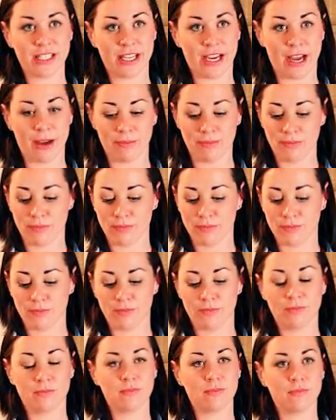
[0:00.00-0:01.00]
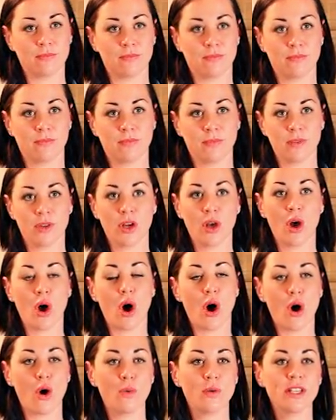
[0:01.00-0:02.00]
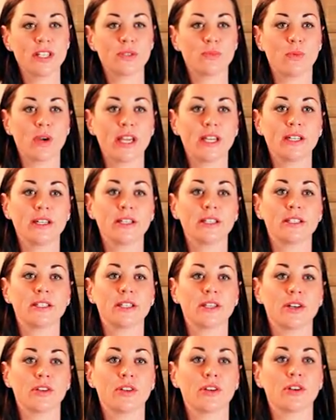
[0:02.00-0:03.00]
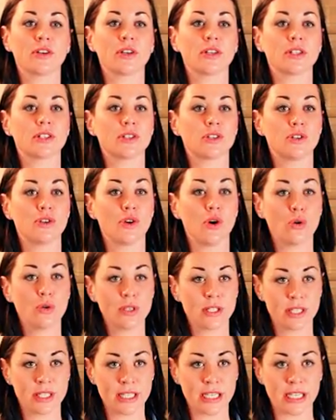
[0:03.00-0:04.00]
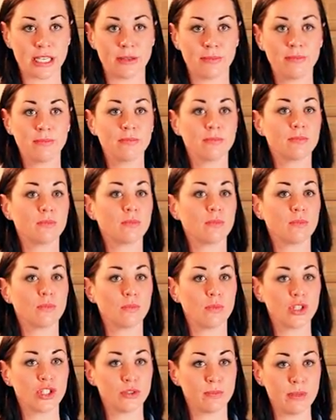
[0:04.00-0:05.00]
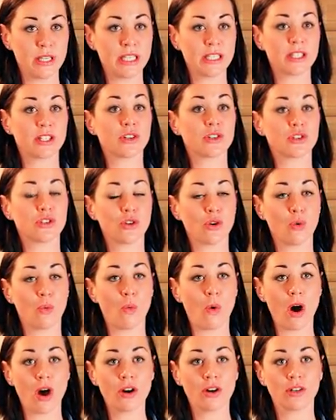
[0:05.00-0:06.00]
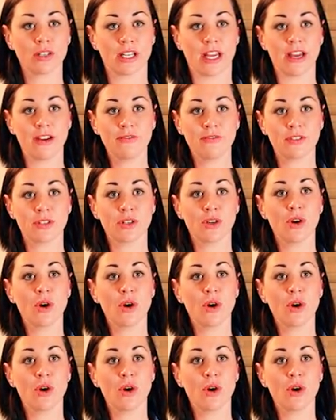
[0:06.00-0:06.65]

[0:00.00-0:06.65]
cap. Always wait until there is no steam, which means there's no water left,